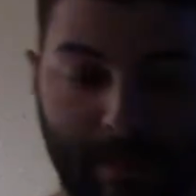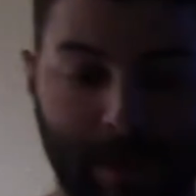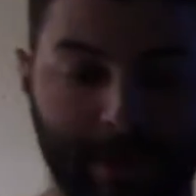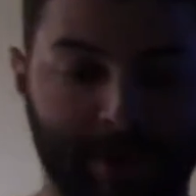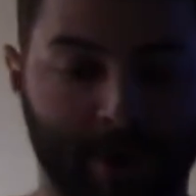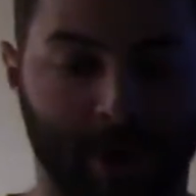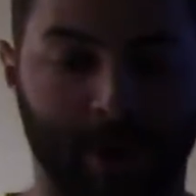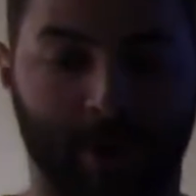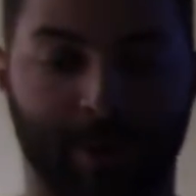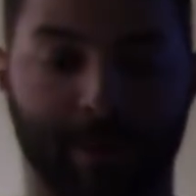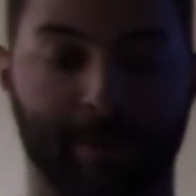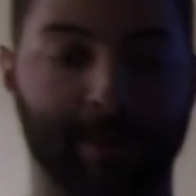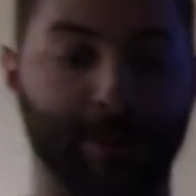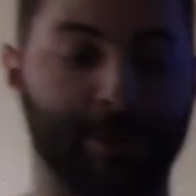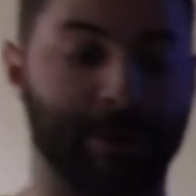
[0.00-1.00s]
So the
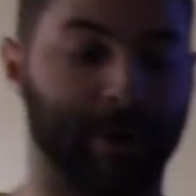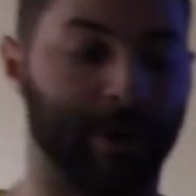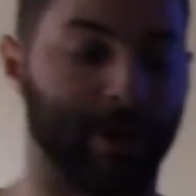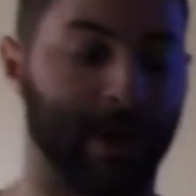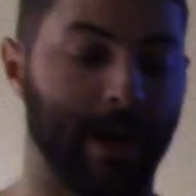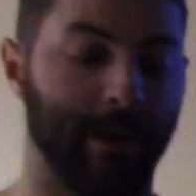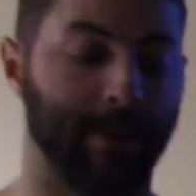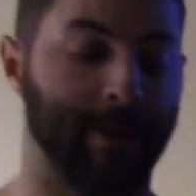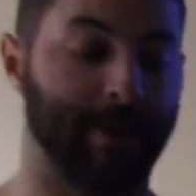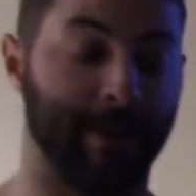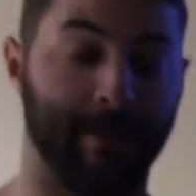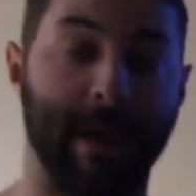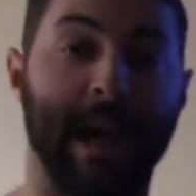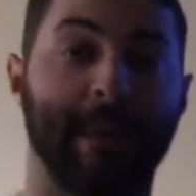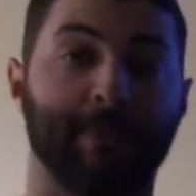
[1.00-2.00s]
booster club, the
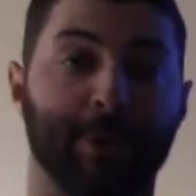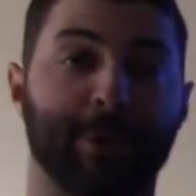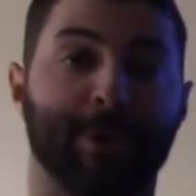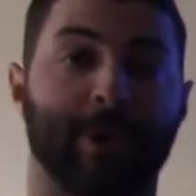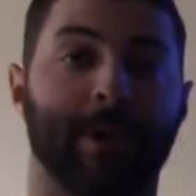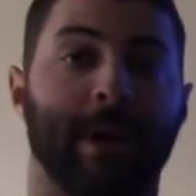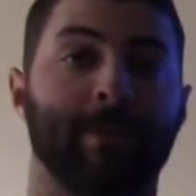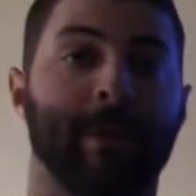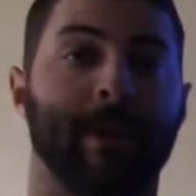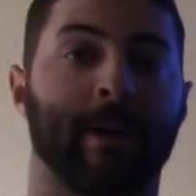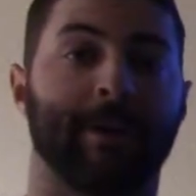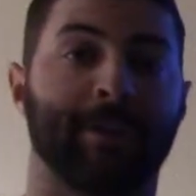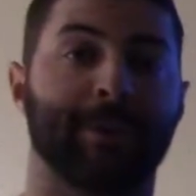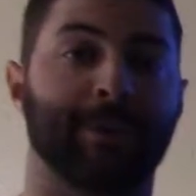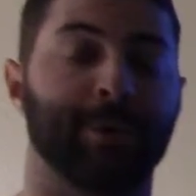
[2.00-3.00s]
main booster club here
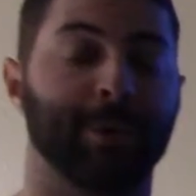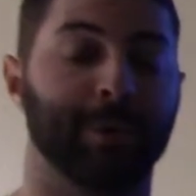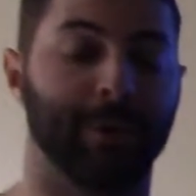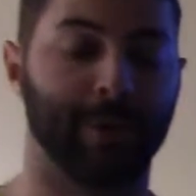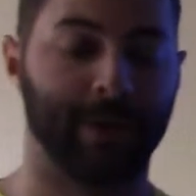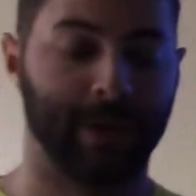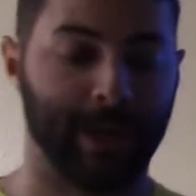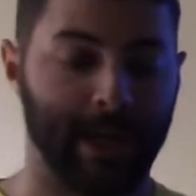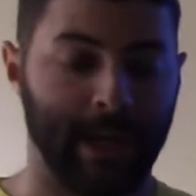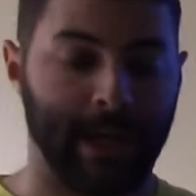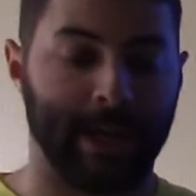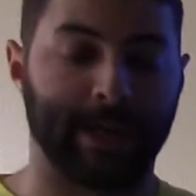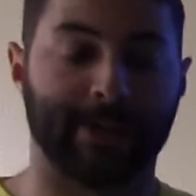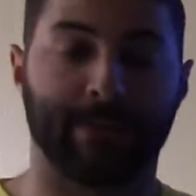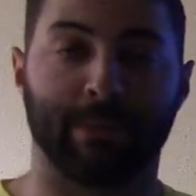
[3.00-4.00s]
at the school,
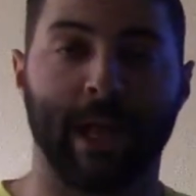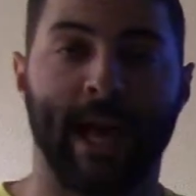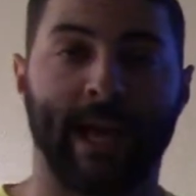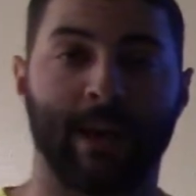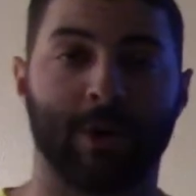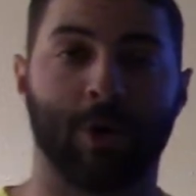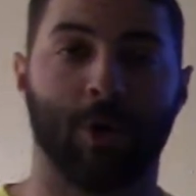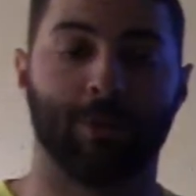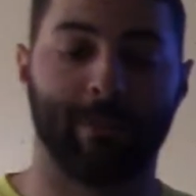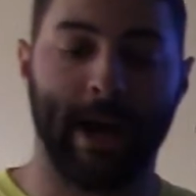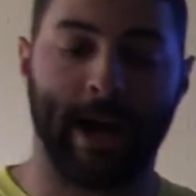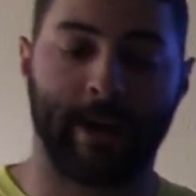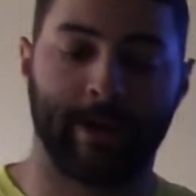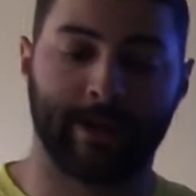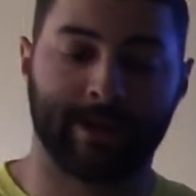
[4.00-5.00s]
is the Black and Gold
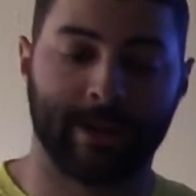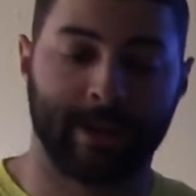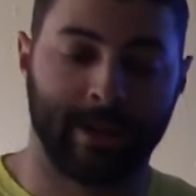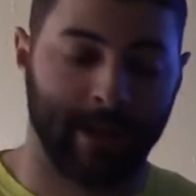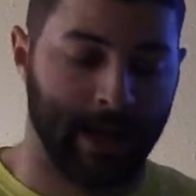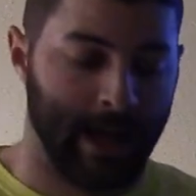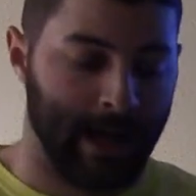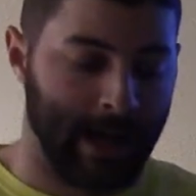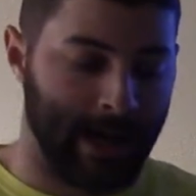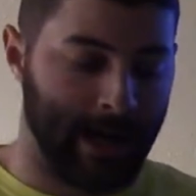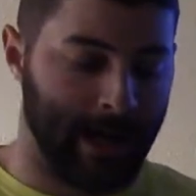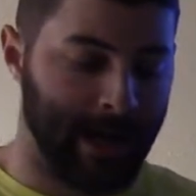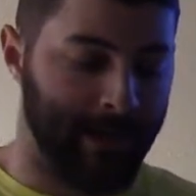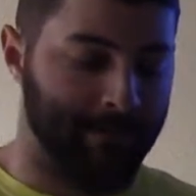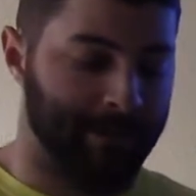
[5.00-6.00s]
Backers,
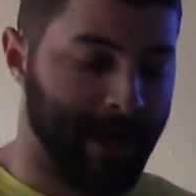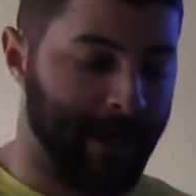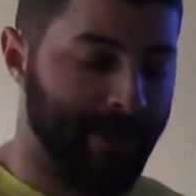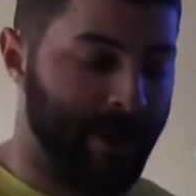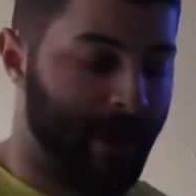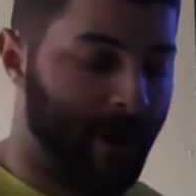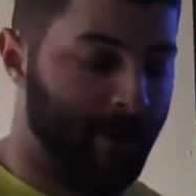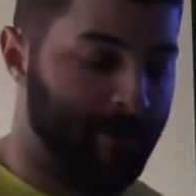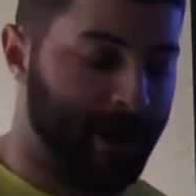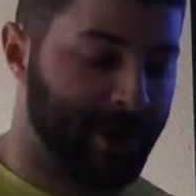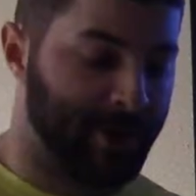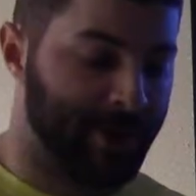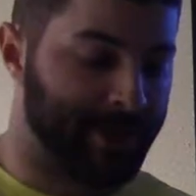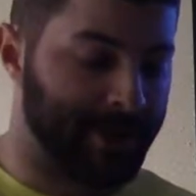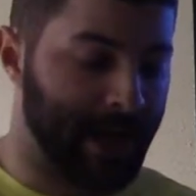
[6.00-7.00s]
and their
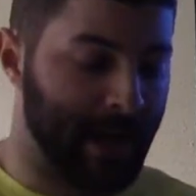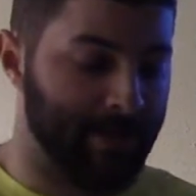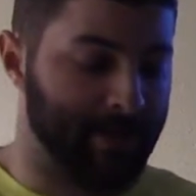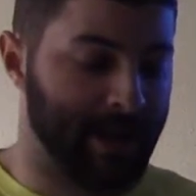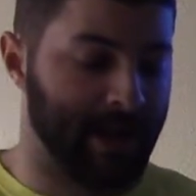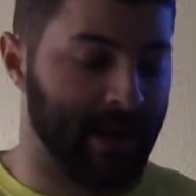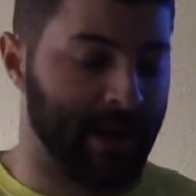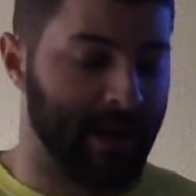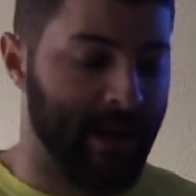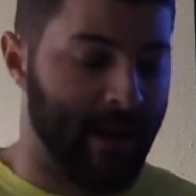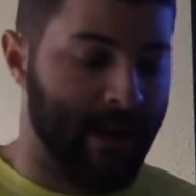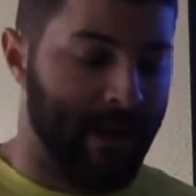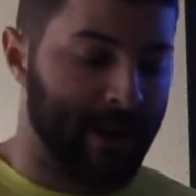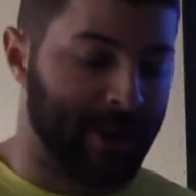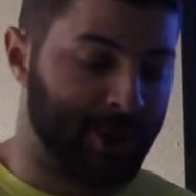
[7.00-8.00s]
mission statement
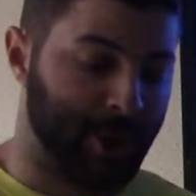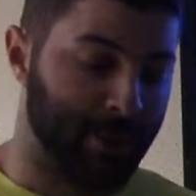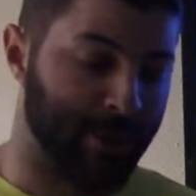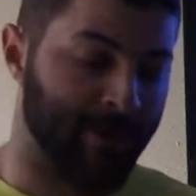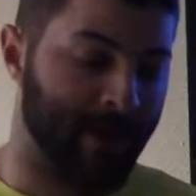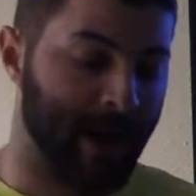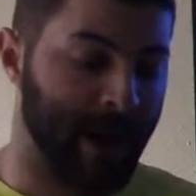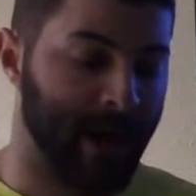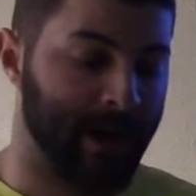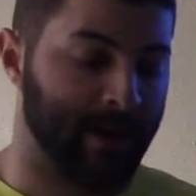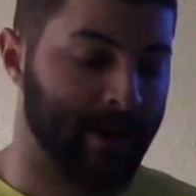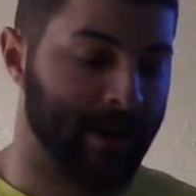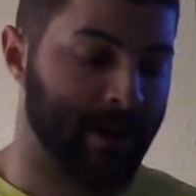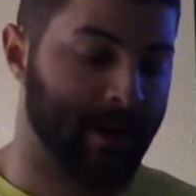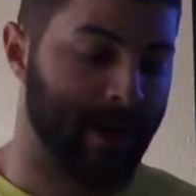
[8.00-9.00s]
is to
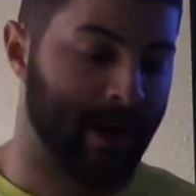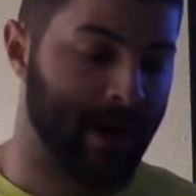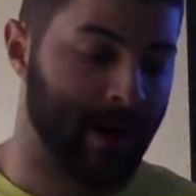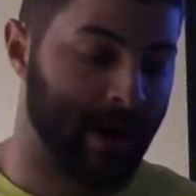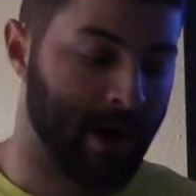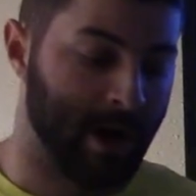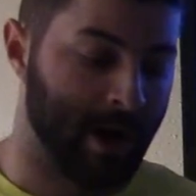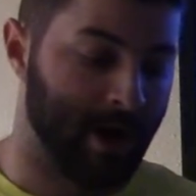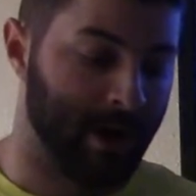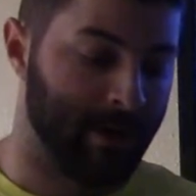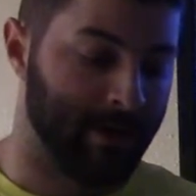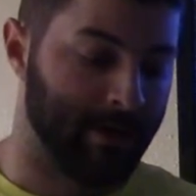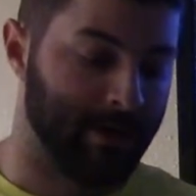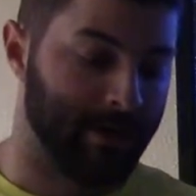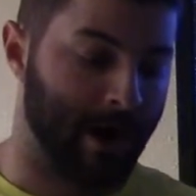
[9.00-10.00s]
provide our
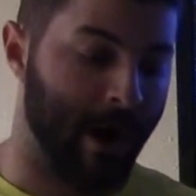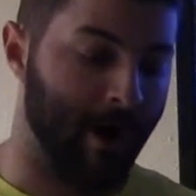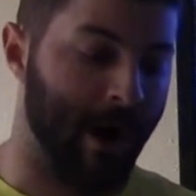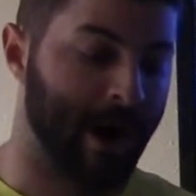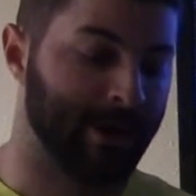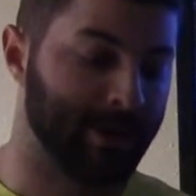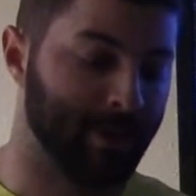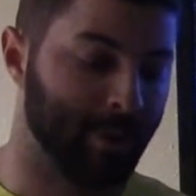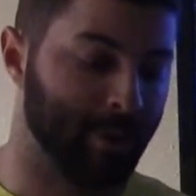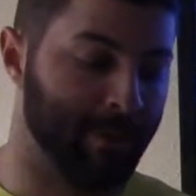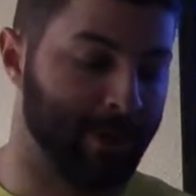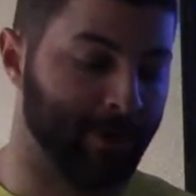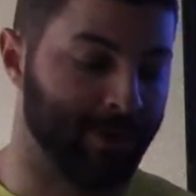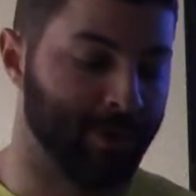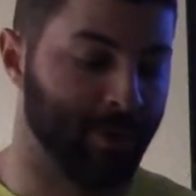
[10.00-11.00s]
high school,
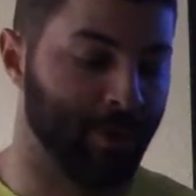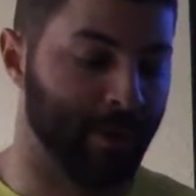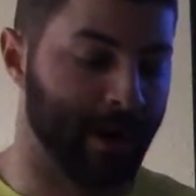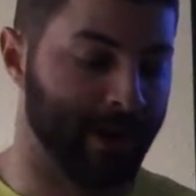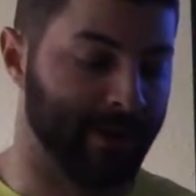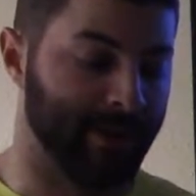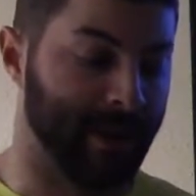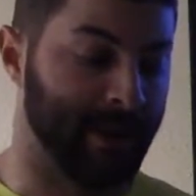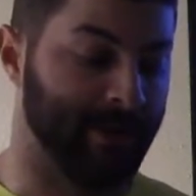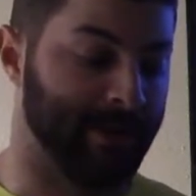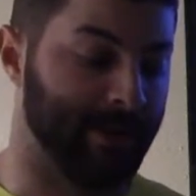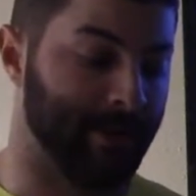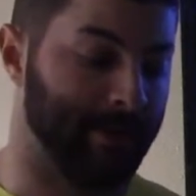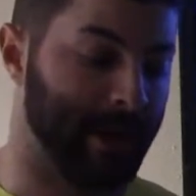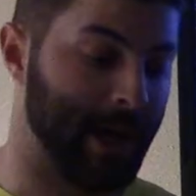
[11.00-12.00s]
middle school, and in
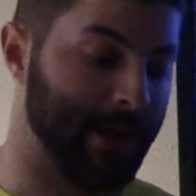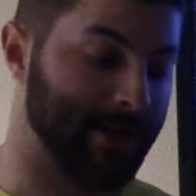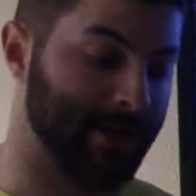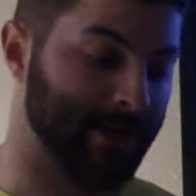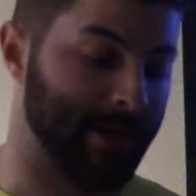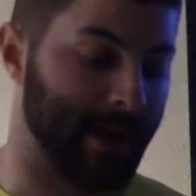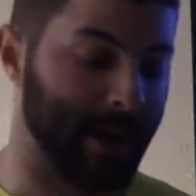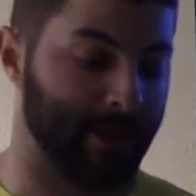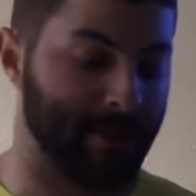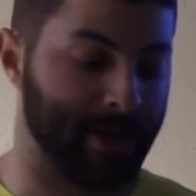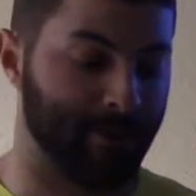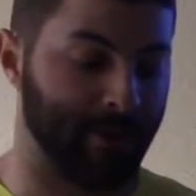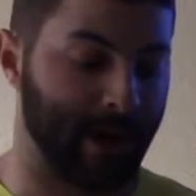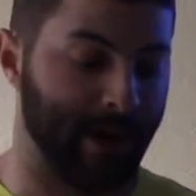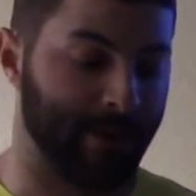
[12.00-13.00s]
some cases
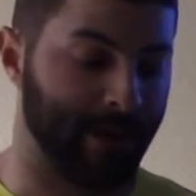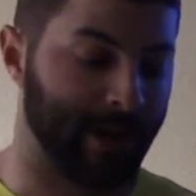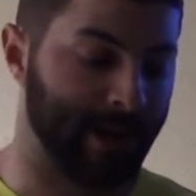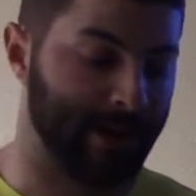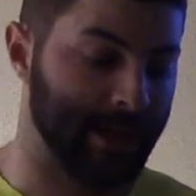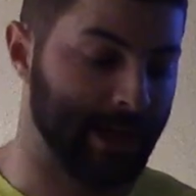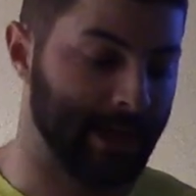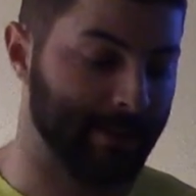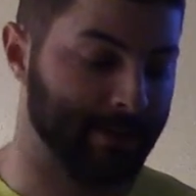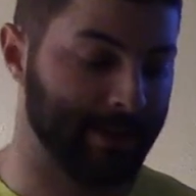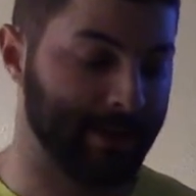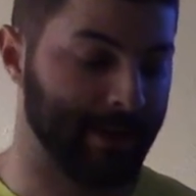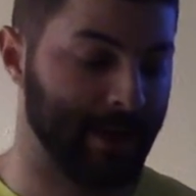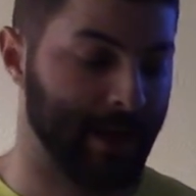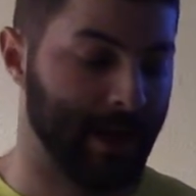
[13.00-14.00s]
elementary athletic teams